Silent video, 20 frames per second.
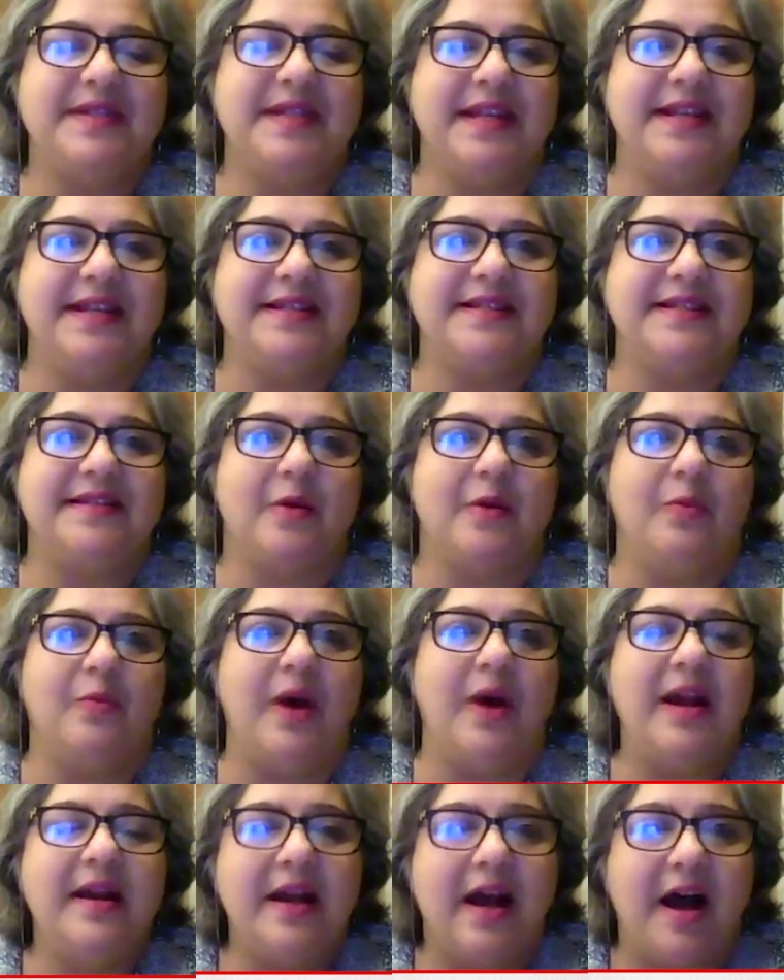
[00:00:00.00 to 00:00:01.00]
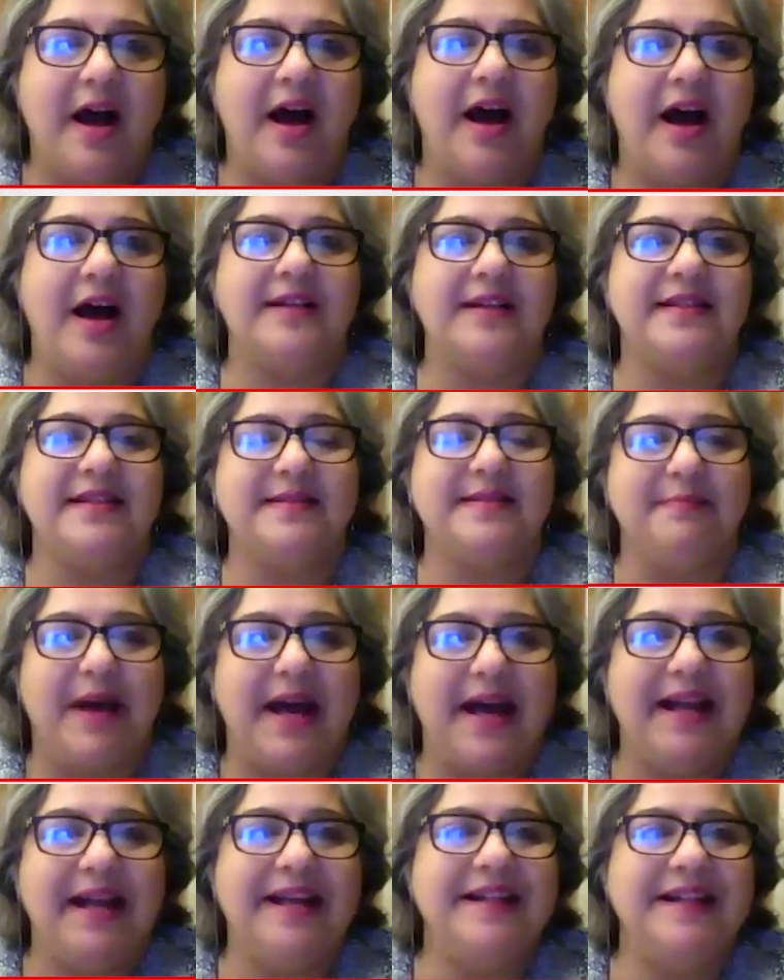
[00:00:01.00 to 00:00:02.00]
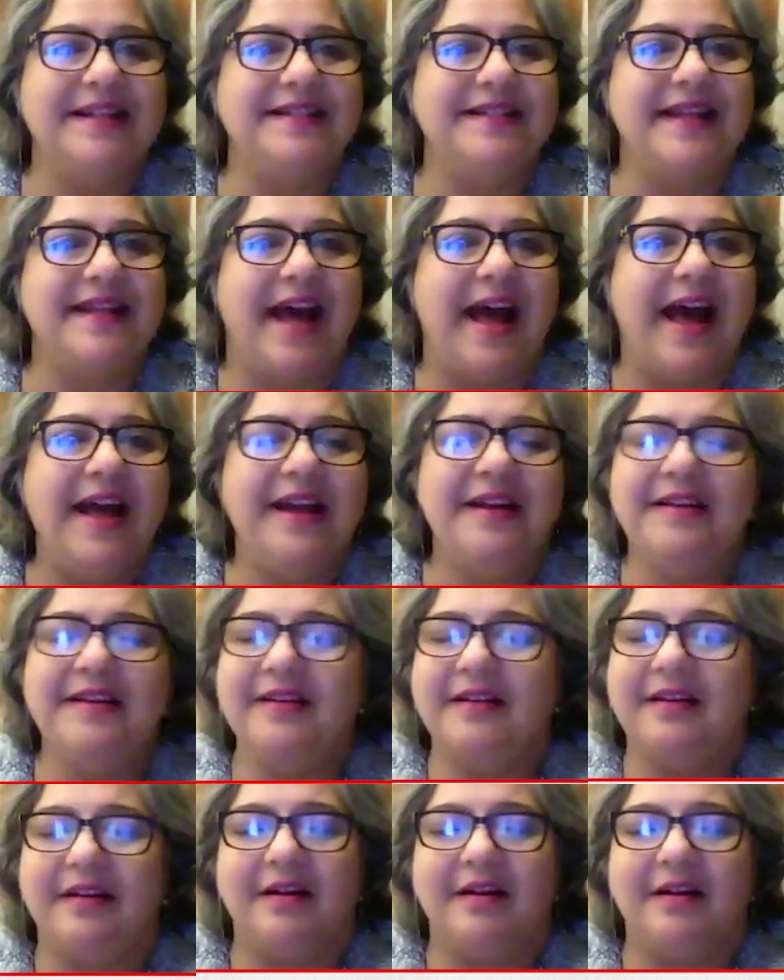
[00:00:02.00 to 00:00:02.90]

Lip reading: He's won hearts, minds, and